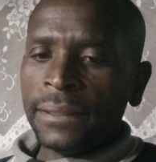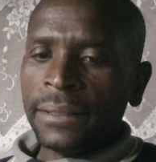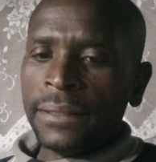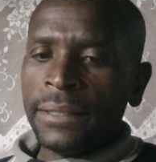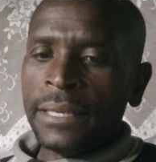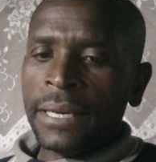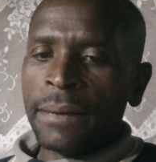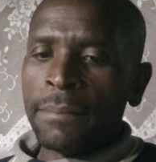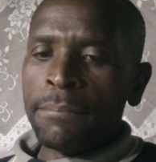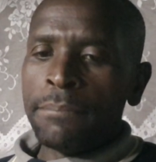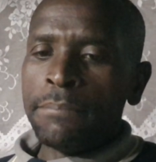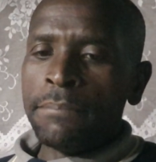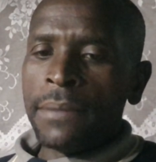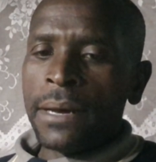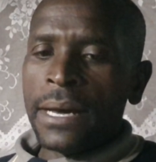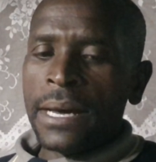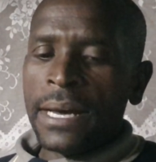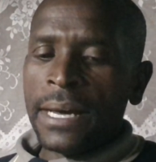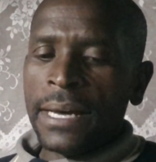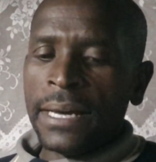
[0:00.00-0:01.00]
There
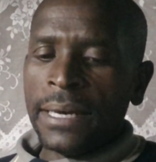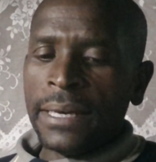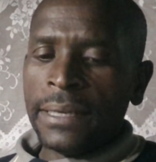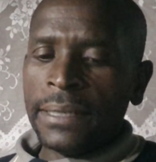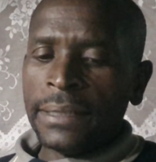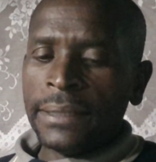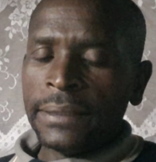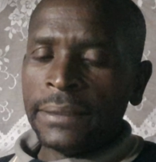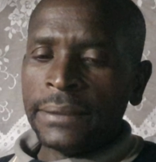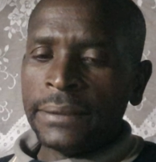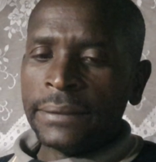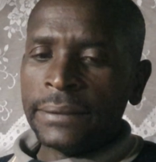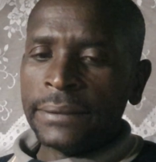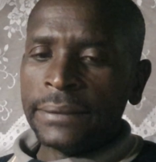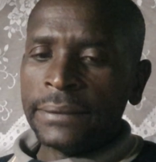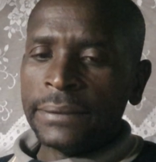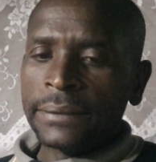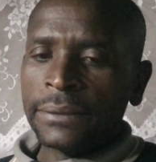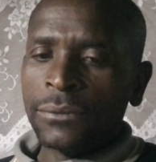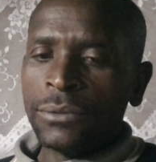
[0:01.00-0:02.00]
are
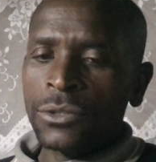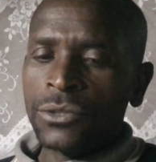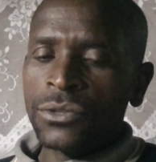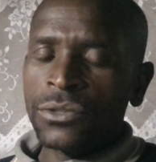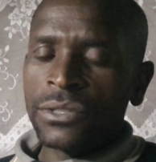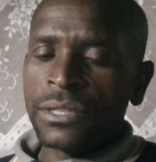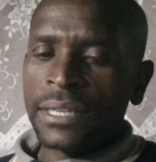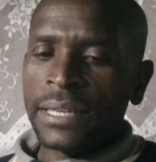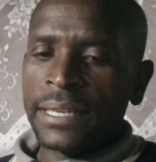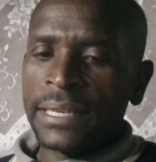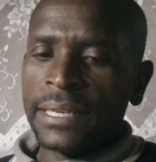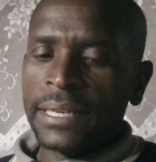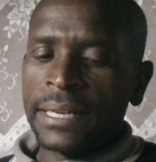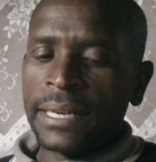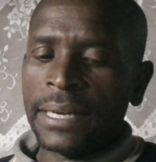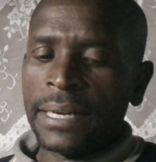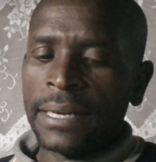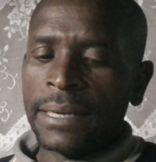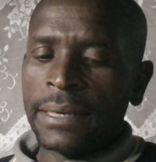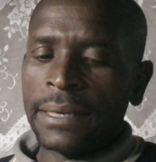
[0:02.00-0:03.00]
questions like
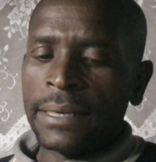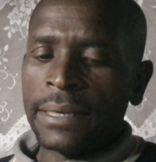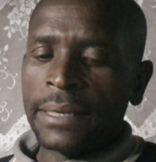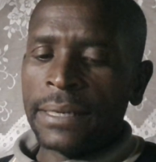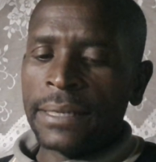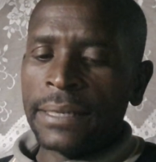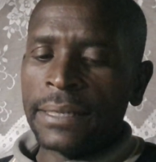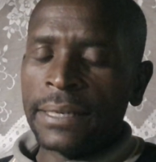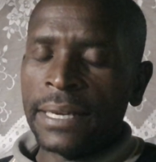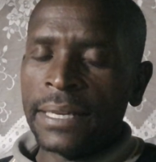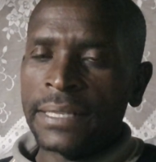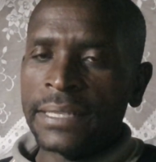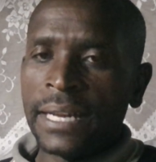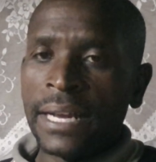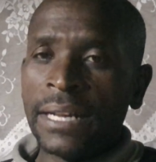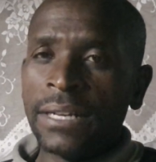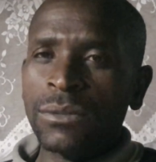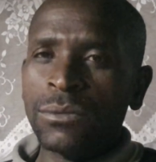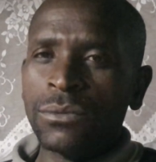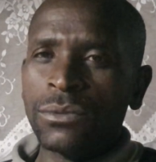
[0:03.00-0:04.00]
a
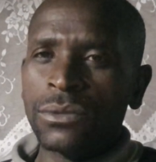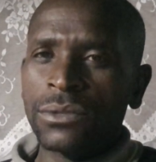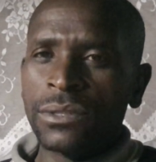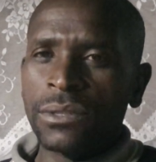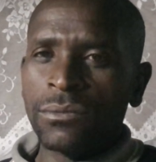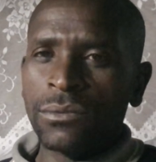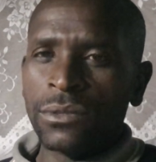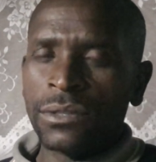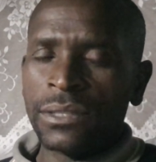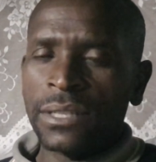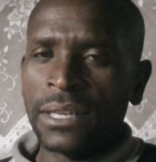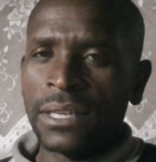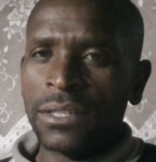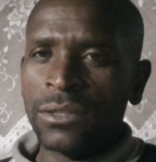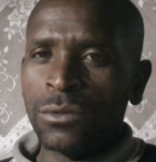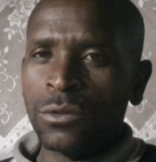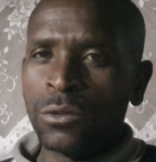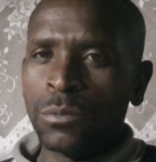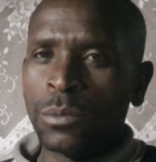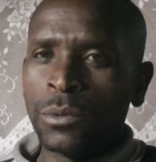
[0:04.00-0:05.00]
child was taken
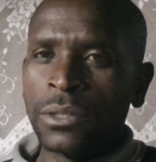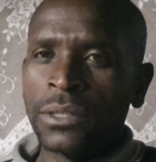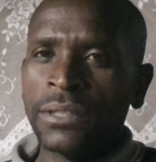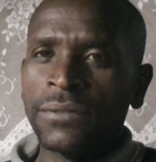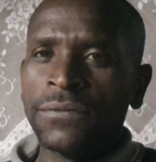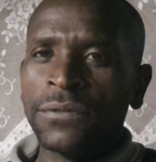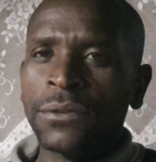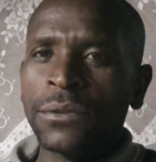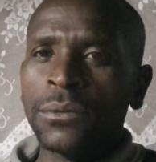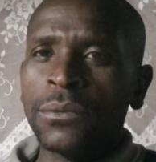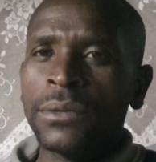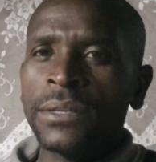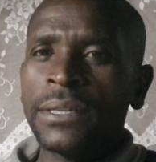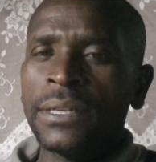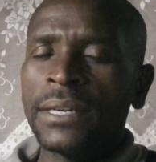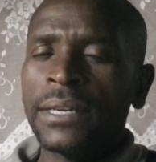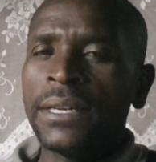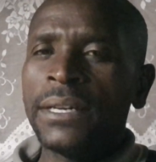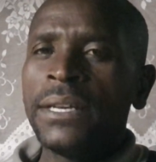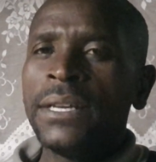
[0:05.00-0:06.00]
to hospital and the
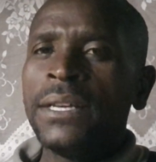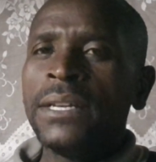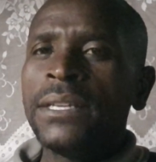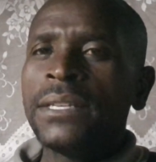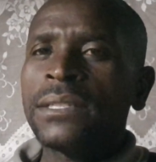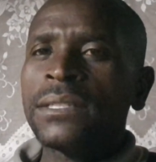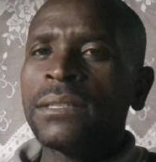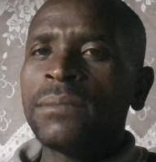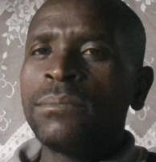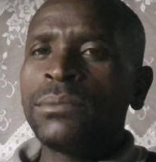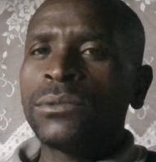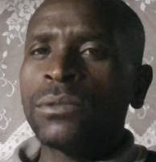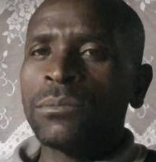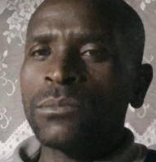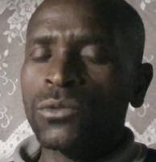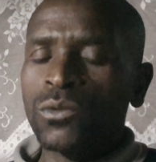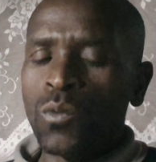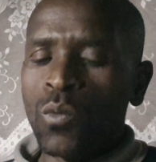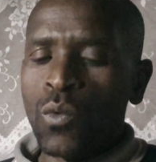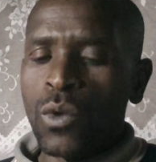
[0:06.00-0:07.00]
following
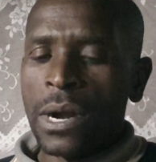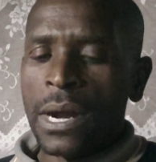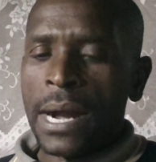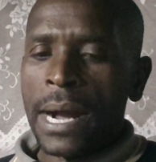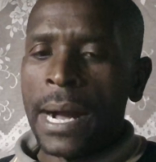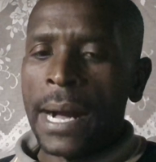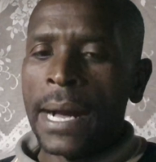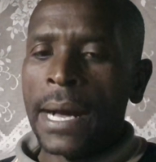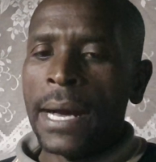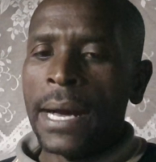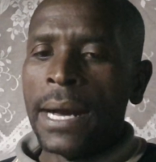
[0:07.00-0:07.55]
symptoms were